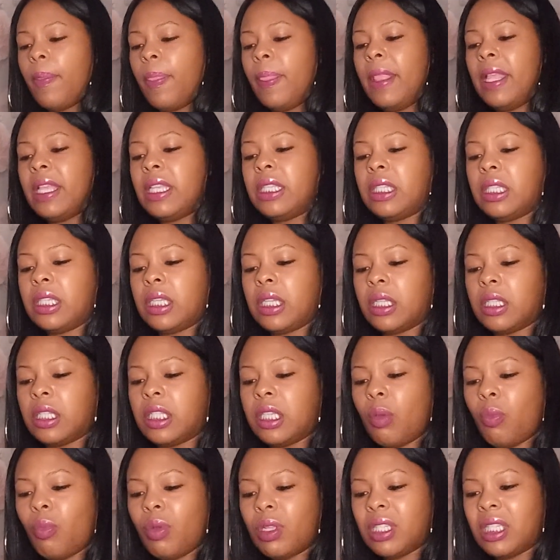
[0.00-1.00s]

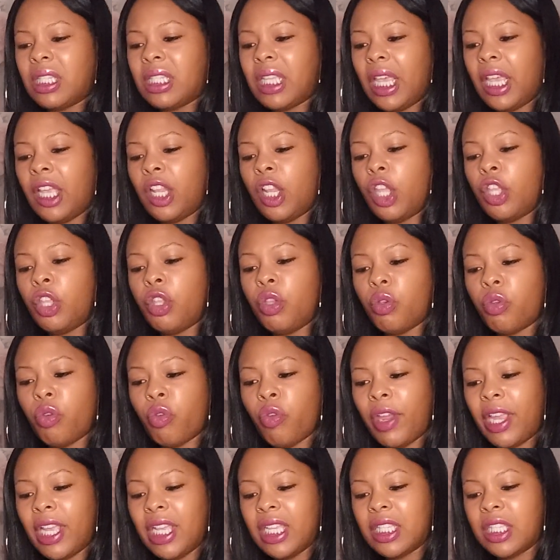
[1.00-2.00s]
saying, are you
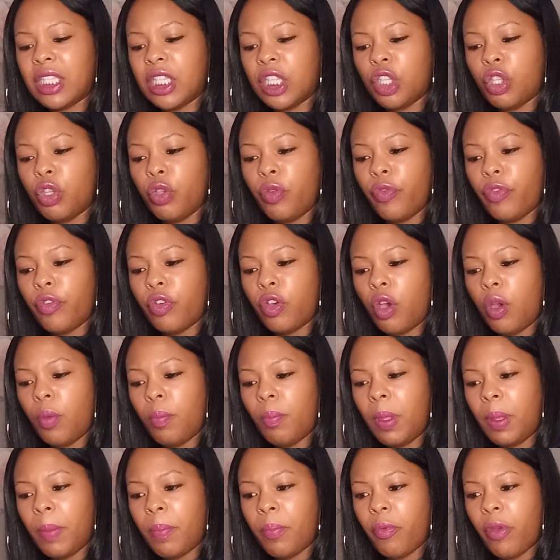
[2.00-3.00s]
crazy? You've
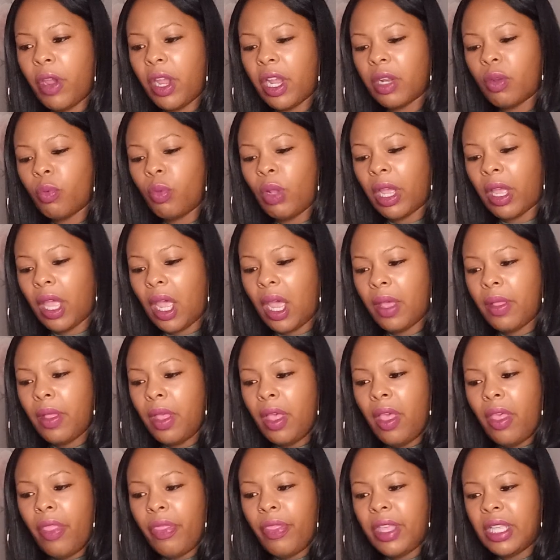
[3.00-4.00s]
got me pregnant. Like,
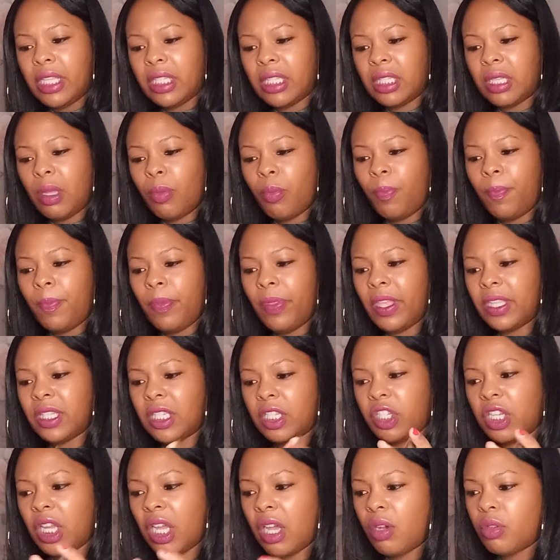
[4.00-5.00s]
there's
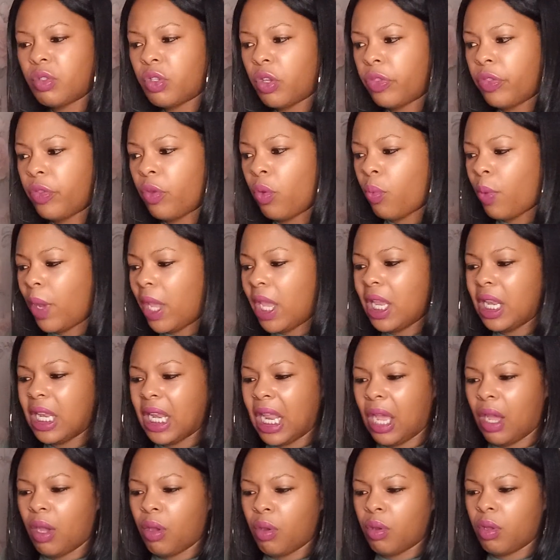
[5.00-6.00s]
a child on the way
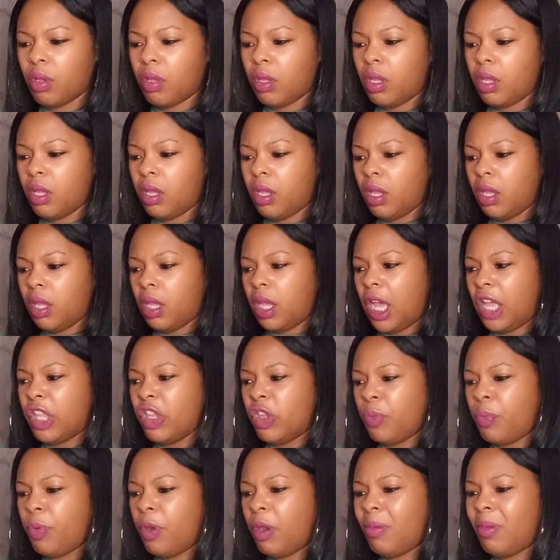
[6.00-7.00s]
now. And
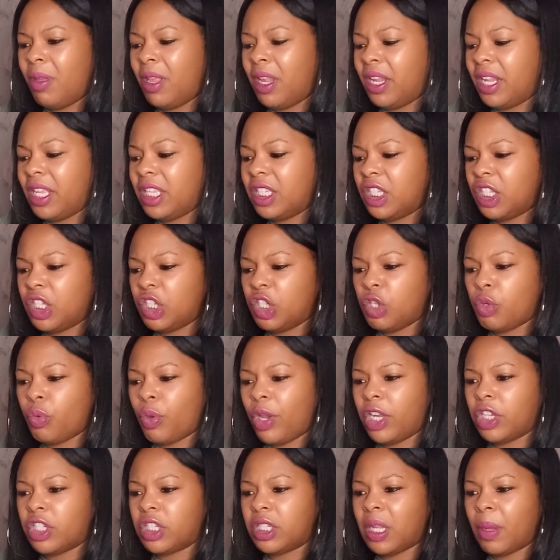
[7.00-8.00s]
you put me in this
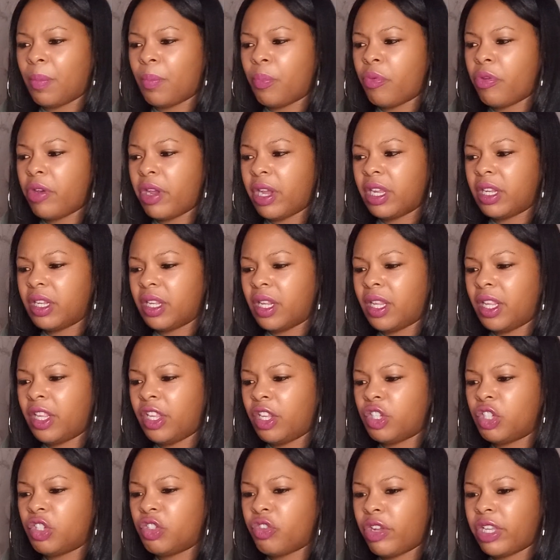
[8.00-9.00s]
situation. I'm pregnant and
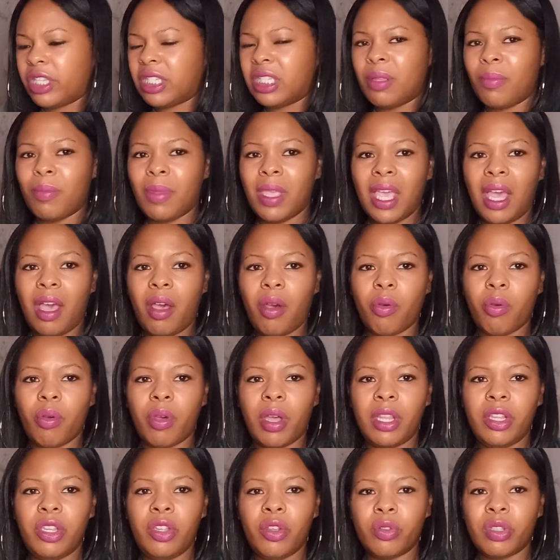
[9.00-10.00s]
you're stressing me out.
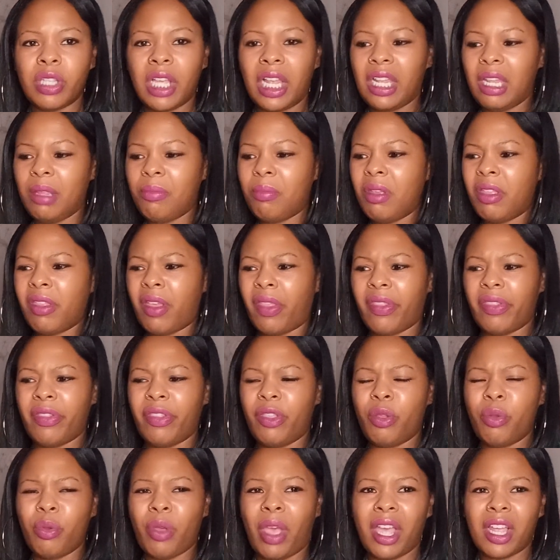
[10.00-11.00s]
And you're telling me that
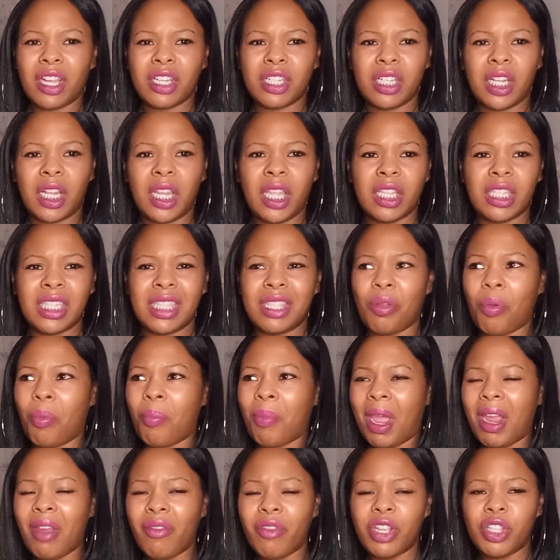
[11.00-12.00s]
you actually still
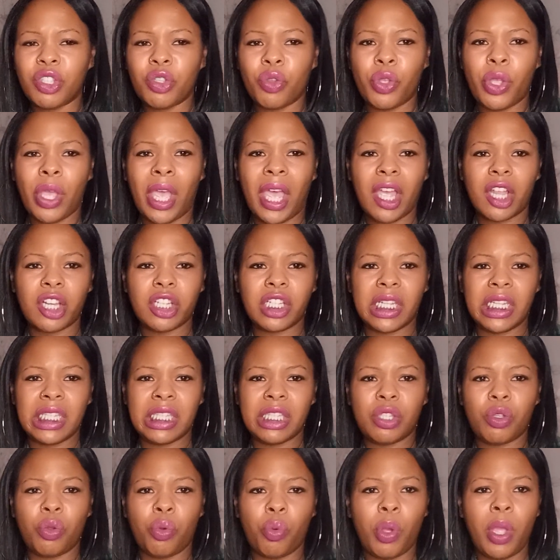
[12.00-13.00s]
married or you're actually
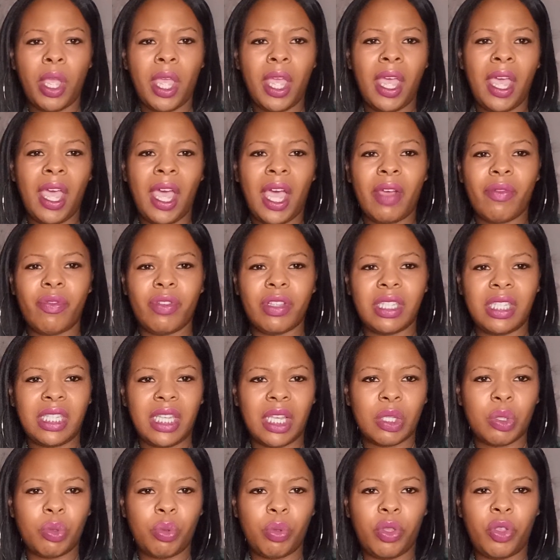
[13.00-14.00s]
still having
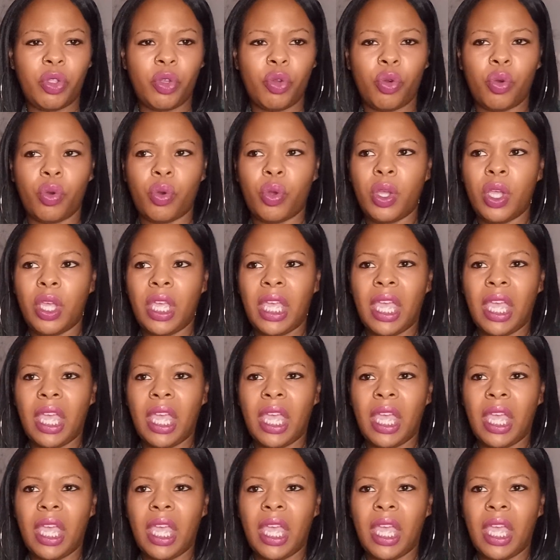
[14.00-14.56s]
sex with your